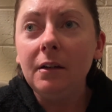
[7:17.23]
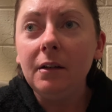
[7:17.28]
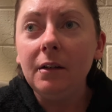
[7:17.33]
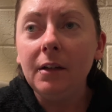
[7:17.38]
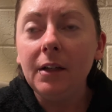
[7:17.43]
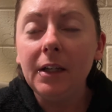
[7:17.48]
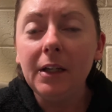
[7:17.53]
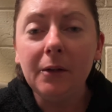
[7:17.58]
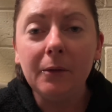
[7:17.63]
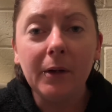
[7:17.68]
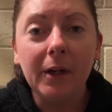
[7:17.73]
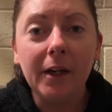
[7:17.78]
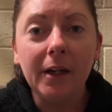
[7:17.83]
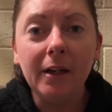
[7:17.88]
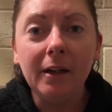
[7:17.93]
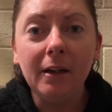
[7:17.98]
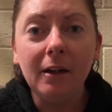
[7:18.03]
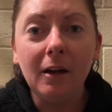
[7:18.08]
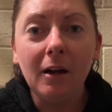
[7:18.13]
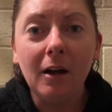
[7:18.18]

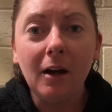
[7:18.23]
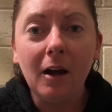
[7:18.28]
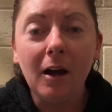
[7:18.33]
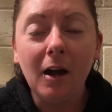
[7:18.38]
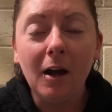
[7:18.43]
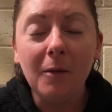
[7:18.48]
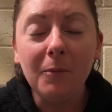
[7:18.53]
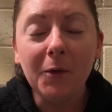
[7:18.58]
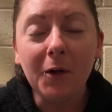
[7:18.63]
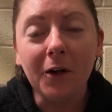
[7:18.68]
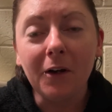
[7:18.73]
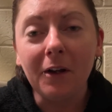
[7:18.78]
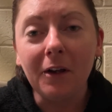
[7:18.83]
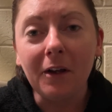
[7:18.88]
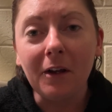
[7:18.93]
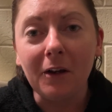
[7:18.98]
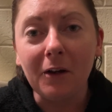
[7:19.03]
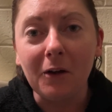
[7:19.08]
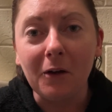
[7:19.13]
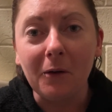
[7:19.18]
Anyway, I'm gonna
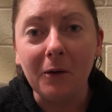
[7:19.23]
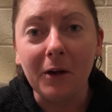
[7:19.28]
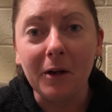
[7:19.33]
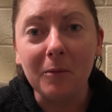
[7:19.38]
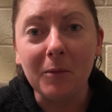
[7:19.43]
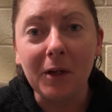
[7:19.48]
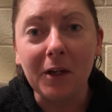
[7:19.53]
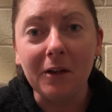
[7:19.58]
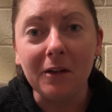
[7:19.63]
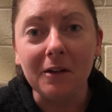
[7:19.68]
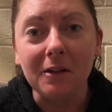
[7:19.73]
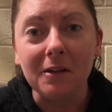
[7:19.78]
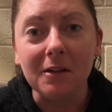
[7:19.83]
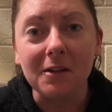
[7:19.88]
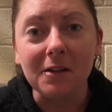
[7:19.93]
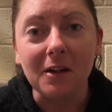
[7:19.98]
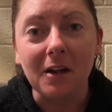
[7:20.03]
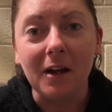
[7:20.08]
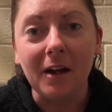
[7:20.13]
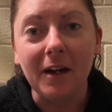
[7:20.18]
get going because
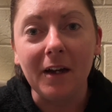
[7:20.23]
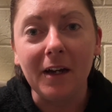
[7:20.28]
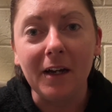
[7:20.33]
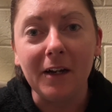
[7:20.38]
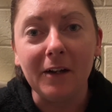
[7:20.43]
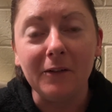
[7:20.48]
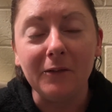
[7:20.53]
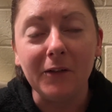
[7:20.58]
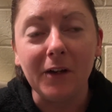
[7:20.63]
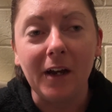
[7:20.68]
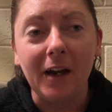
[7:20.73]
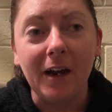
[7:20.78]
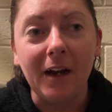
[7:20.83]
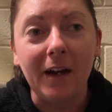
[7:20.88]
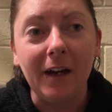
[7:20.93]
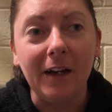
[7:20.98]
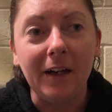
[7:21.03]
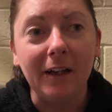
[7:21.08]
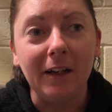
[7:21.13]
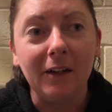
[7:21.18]
I have
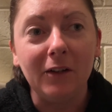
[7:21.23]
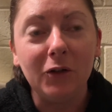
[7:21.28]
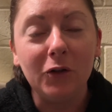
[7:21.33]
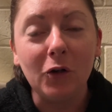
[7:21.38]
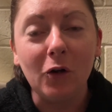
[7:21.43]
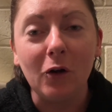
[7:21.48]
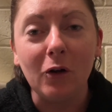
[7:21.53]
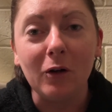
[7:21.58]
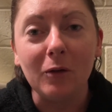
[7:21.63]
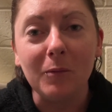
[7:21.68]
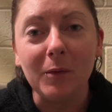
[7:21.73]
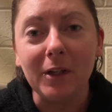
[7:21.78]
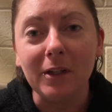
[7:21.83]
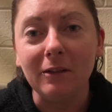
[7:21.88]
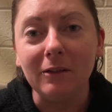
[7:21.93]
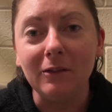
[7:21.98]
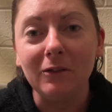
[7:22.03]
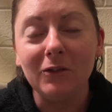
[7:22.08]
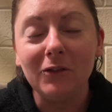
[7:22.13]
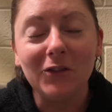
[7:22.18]
a choc mint
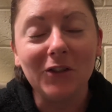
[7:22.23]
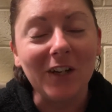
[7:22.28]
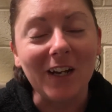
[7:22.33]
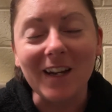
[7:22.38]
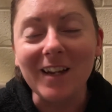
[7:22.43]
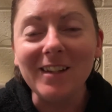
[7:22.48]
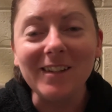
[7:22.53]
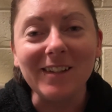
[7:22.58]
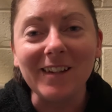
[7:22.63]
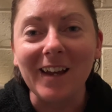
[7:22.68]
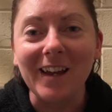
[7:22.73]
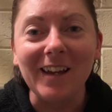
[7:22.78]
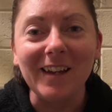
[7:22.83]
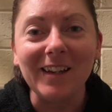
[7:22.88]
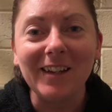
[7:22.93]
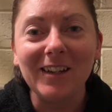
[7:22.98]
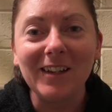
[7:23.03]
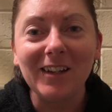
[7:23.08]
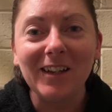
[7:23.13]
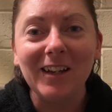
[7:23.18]

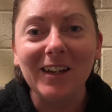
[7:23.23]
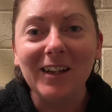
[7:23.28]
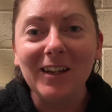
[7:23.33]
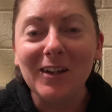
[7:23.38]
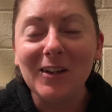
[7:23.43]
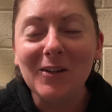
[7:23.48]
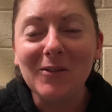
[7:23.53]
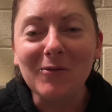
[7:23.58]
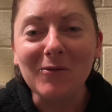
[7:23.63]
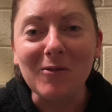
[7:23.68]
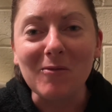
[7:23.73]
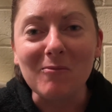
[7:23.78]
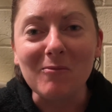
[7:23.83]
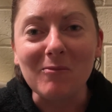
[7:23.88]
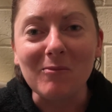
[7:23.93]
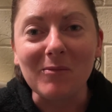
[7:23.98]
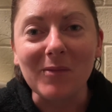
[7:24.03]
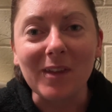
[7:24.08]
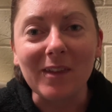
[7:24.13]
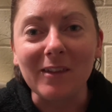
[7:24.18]
cheesecake
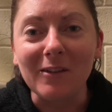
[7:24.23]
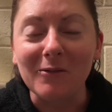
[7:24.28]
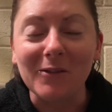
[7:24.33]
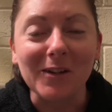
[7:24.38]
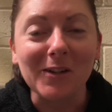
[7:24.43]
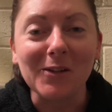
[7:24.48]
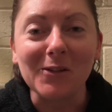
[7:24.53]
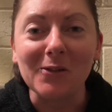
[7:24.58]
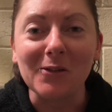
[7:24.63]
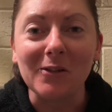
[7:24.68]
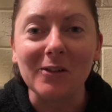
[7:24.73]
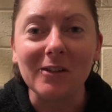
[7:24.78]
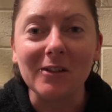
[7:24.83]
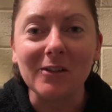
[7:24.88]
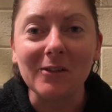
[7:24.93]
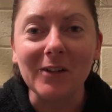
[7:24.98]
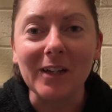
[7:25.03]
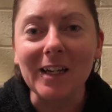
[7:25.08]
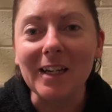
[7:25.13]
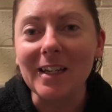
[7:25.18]
from the restaurant to
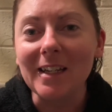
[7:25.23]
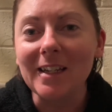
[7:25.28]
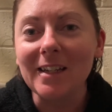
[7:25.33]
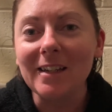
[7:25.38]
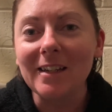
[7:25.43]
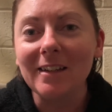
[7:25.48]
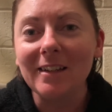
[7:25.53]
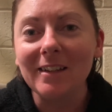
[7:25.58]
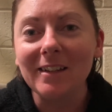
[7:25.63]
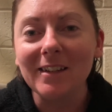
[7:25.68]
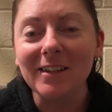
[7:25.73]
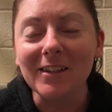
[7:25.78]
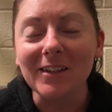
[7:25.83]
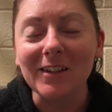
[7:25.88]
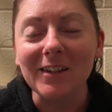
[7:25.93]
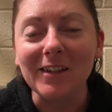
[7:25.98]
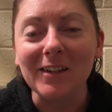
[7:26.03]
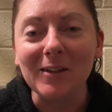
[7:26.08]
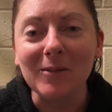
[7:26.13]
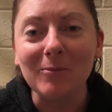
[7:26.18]
eat, so
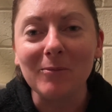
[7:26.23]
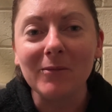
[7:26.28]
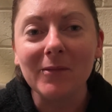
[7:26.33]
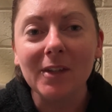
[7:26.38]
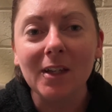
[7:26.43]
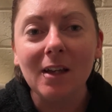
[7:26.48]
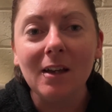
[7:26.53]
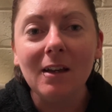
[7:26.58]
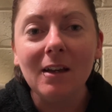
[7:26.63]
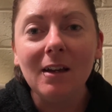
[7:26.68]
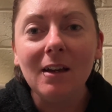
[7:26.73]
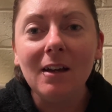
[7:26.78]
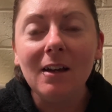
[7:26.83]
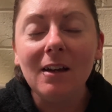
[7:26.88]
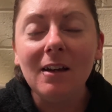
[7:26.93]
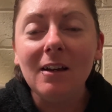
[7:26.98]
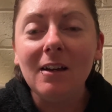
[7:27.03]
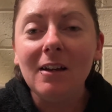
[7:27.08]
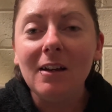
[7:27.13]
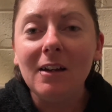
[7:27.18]

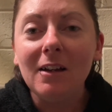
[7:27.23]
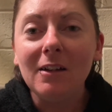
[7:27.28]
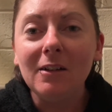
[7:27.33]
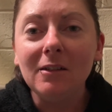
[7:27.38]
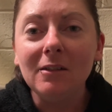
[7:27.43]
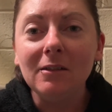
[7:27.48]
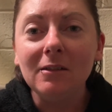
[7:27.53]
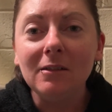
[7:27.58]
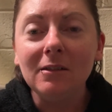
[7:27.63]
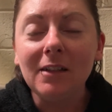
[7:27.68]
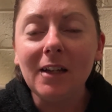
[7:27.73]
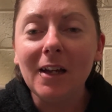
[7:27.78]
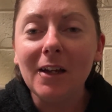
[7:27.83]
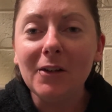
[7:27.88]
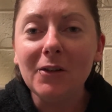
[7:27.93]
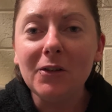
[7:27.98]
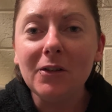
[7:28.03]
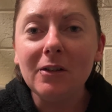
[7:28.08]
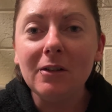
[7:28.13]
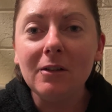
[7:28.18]
I'll
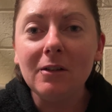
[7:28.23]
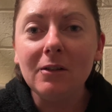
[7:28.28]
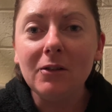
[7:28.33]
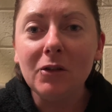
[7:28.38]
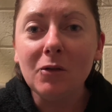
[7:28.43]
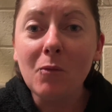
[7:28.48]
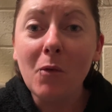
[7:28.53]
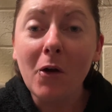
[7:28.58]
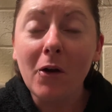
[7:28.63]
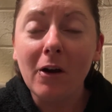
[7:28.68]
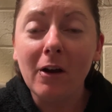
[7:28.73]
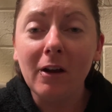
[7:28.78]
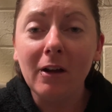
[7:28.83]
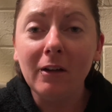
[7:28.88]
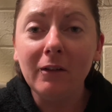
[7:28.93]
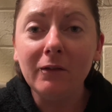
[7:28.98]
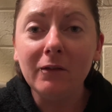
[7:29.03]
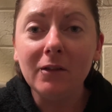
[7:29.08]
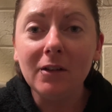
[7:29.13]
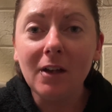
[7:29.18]
catch you tomorrow
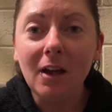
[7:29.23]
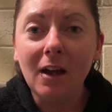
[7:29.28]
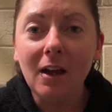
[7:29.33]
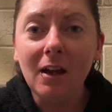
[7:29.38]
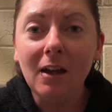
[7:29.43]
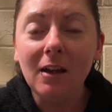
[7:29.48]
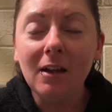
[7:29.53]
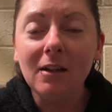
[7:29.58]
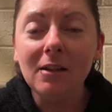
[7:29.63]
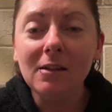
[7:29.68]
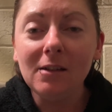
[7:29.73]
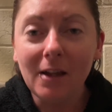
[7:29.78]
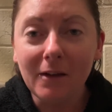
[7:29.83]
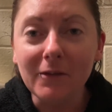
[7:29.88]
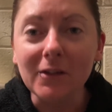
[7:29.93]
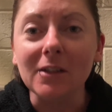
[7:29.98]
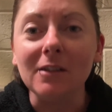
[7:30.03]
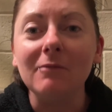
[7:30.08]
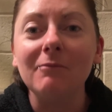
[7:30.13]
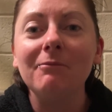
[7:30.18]
for day
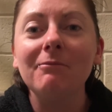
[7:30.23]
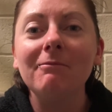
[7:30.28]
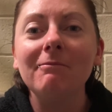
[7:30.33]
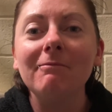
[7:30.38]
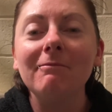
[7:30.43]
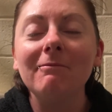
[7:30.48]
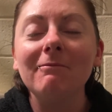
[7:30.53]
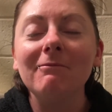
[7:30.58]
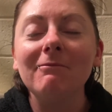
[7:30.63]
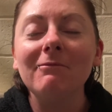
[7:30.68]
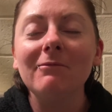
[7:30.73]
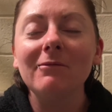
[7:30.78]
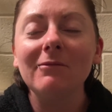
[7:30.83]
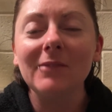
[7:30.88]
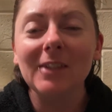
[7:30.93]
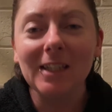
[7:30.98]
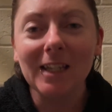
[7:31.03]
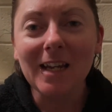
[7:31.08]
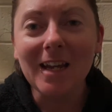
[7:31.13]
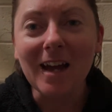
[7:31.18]
7.
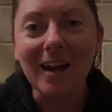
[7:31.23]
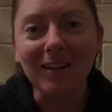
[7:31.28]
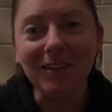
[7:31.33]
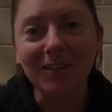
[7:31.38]
See ya.